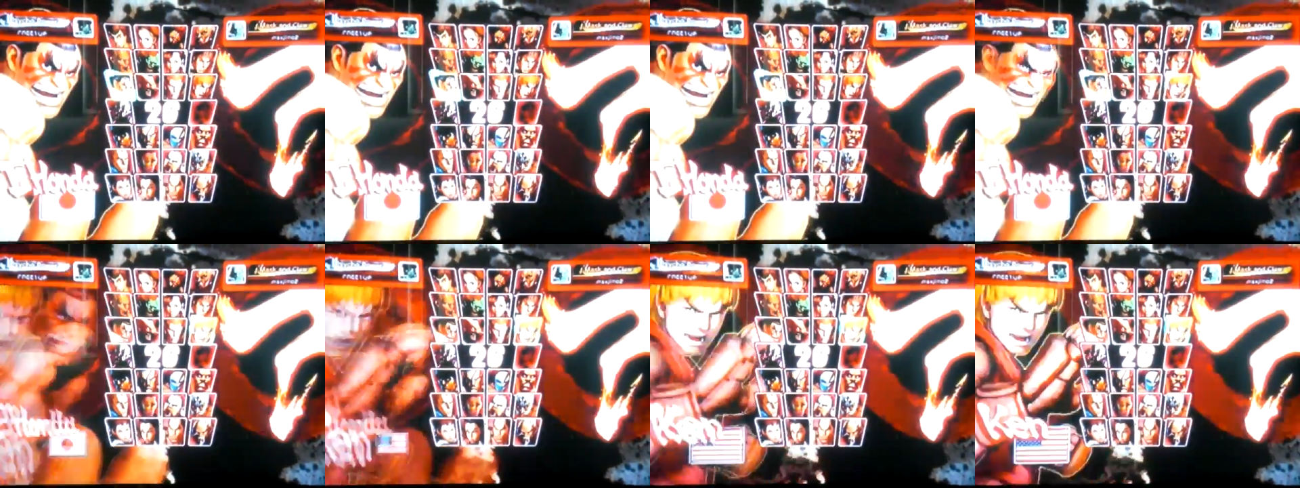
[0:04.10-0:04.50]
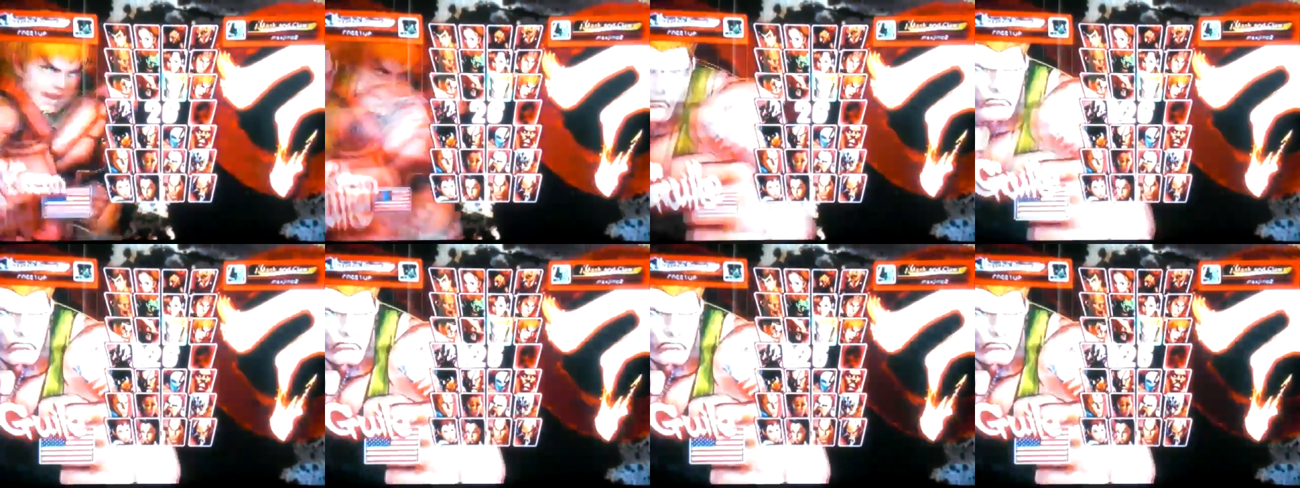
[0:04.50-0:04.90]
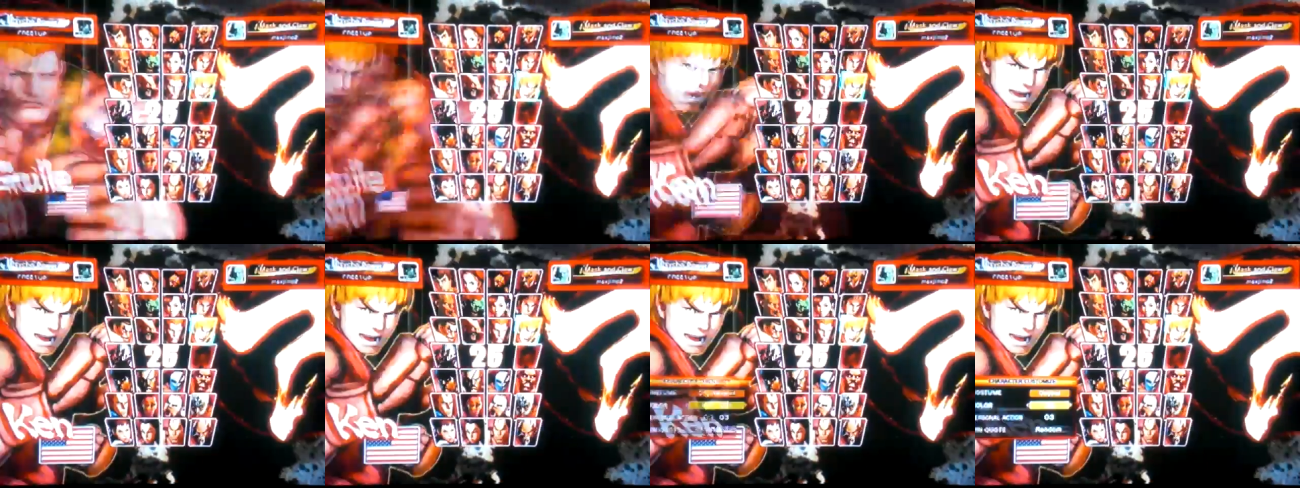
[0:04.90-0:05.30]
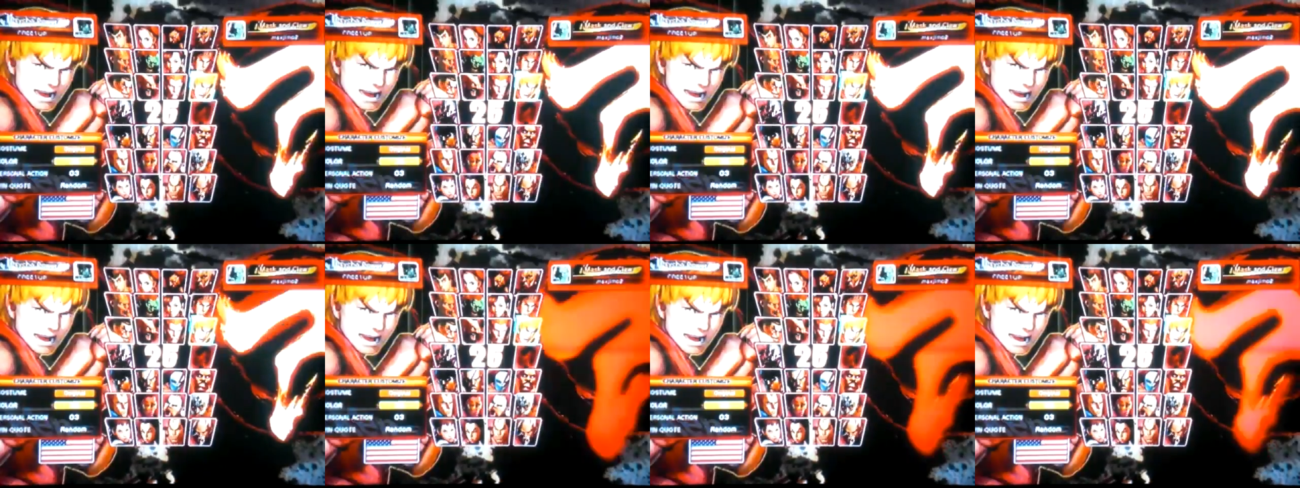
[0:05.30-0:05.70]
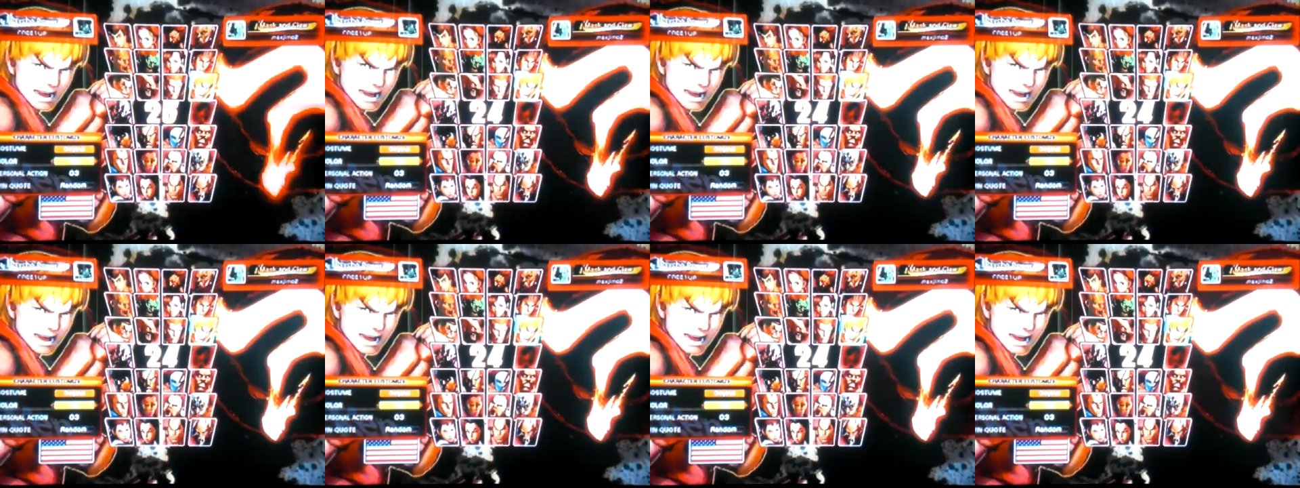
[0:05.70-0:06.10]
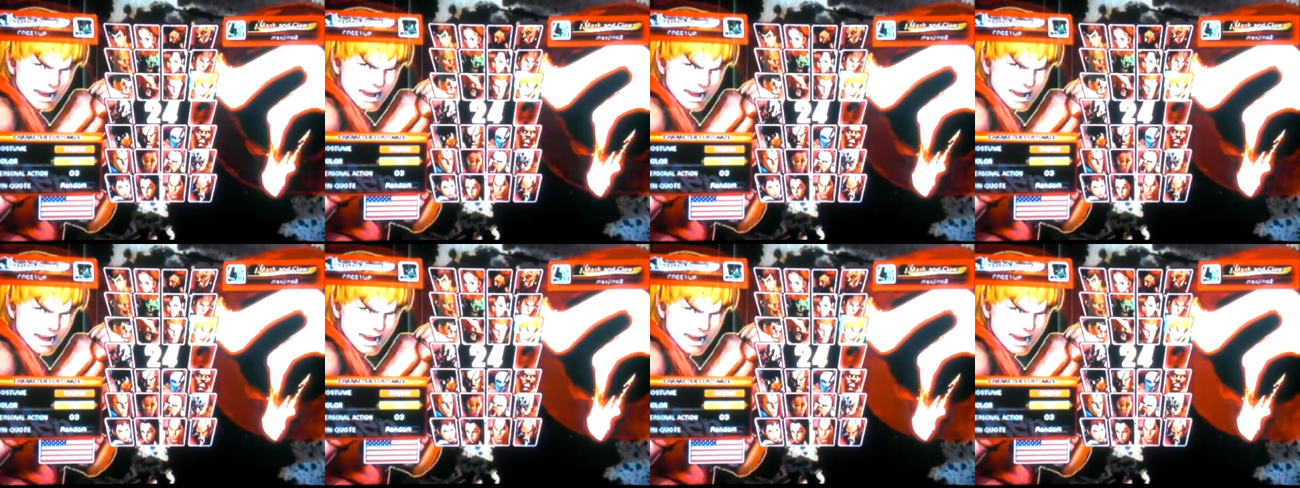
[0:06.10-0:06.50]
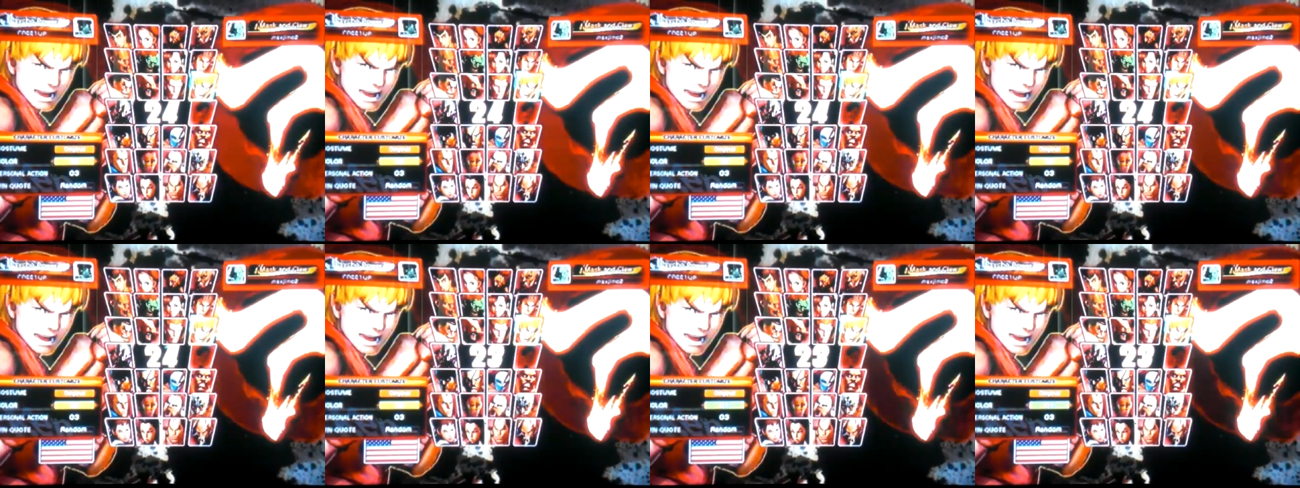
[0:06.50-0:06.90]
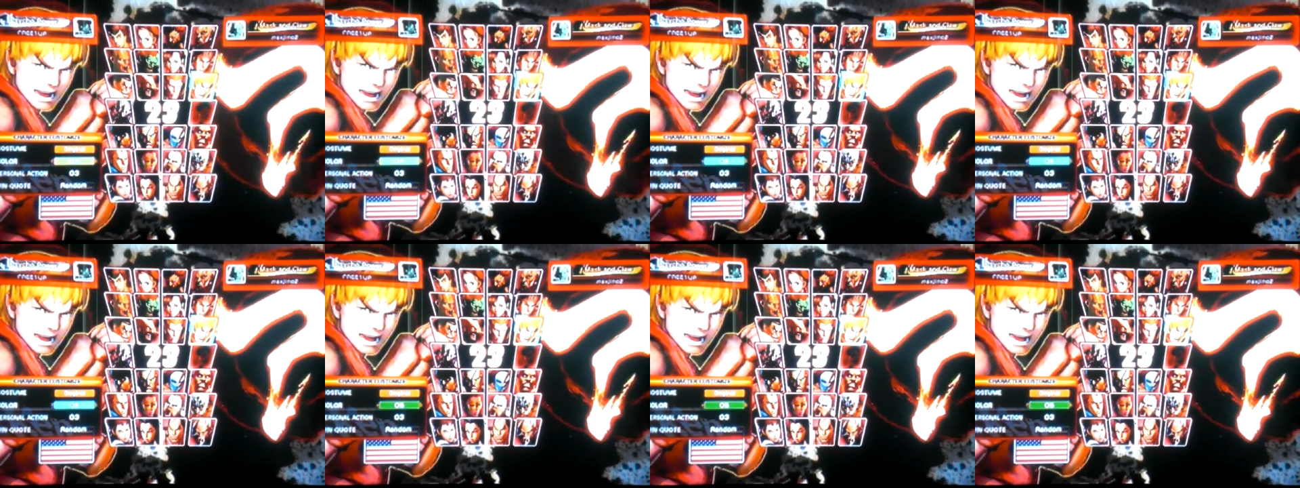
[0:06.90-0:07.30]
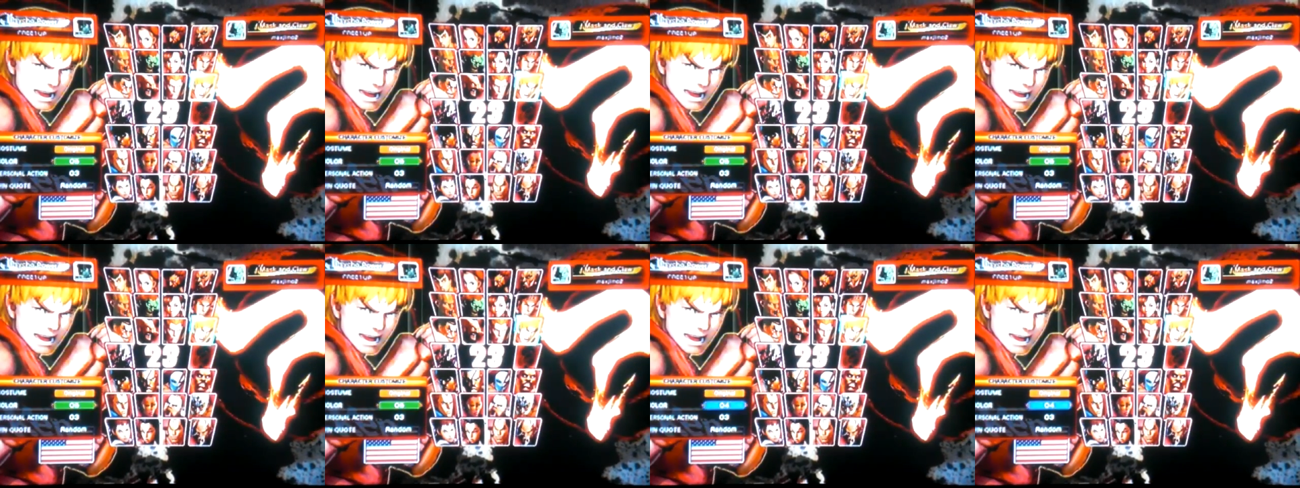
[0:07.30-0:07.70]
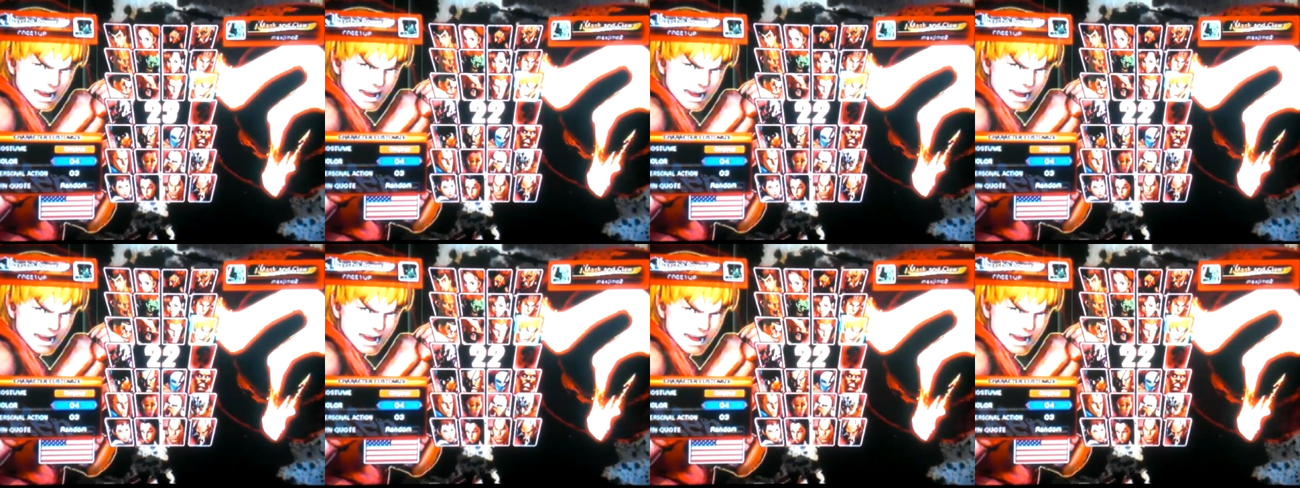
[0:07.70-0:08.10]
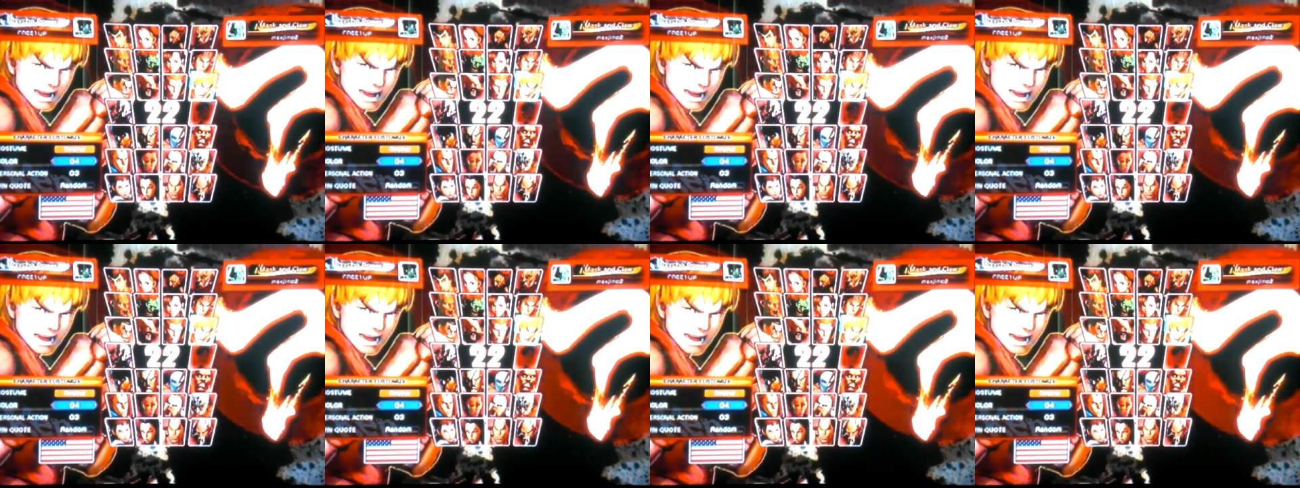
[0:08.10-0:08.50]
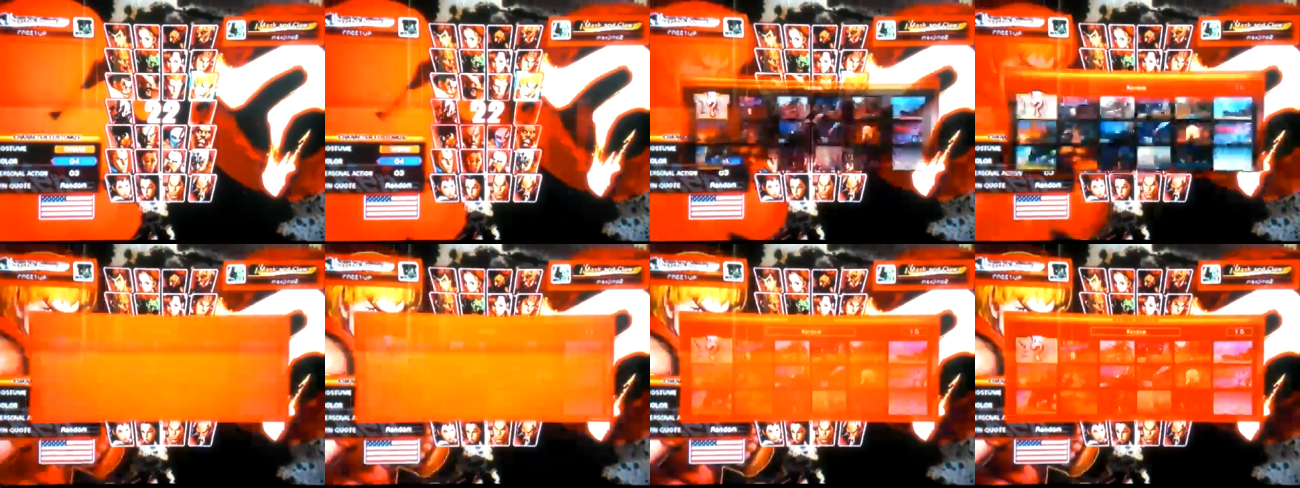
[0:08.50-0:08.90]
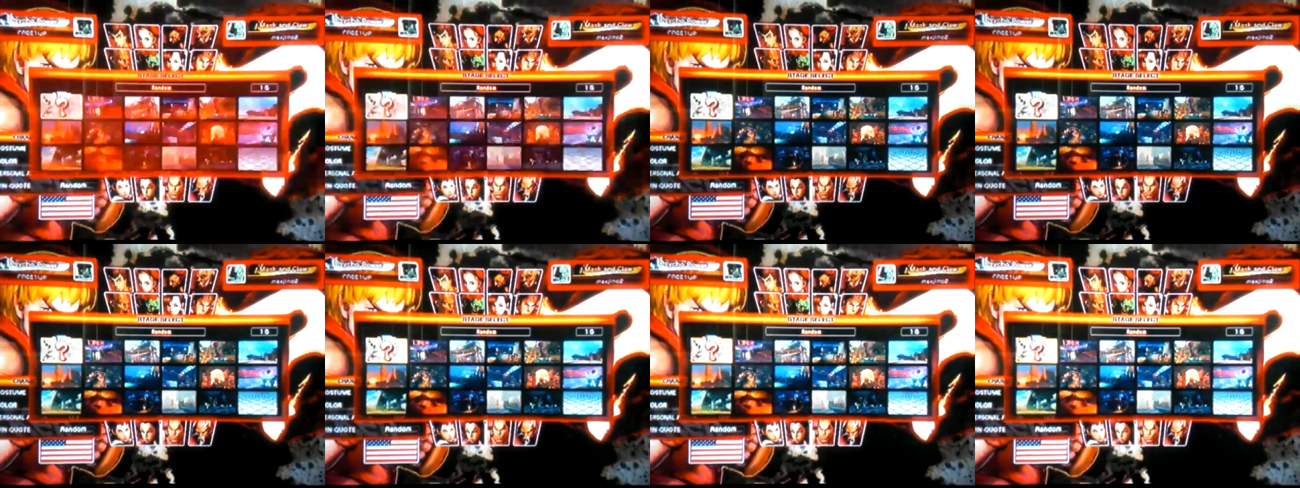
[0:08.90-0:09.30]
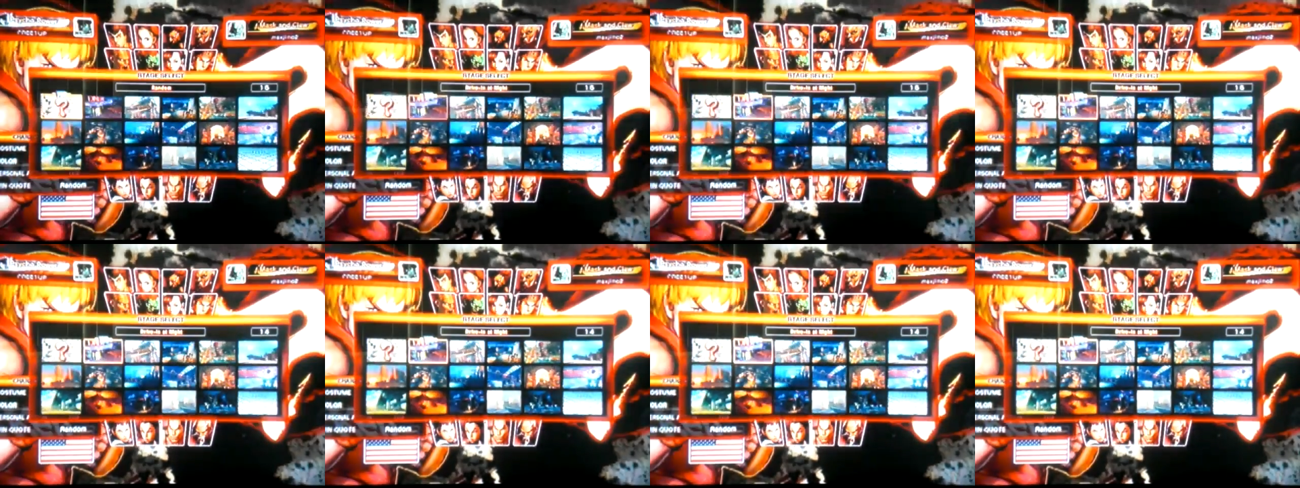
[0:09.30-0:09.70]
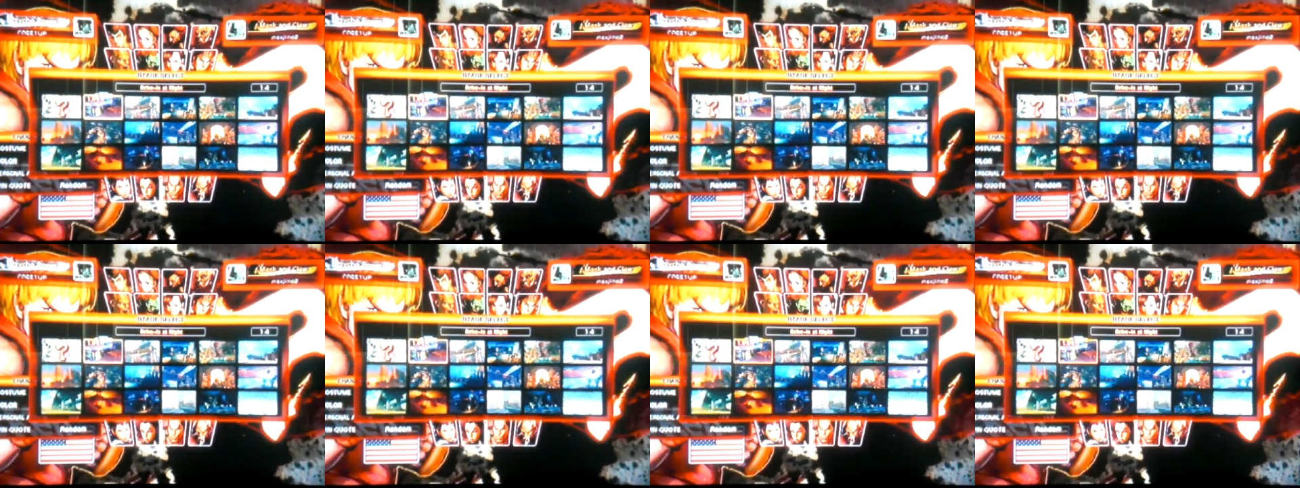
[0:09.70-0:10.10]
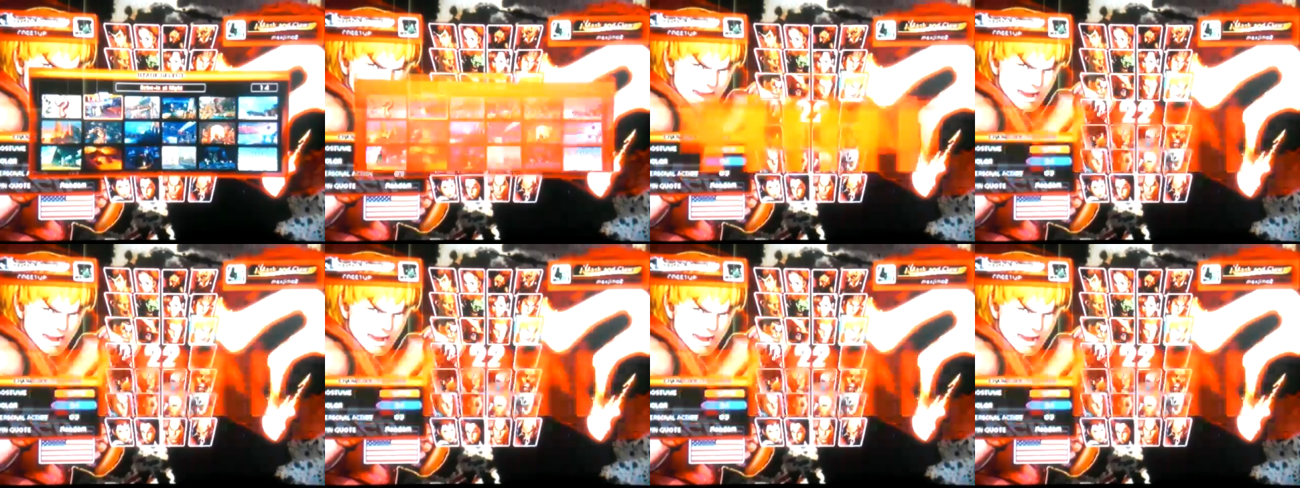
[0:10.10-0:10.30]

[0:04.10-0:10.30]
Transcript: Nobody's mouth can be seen.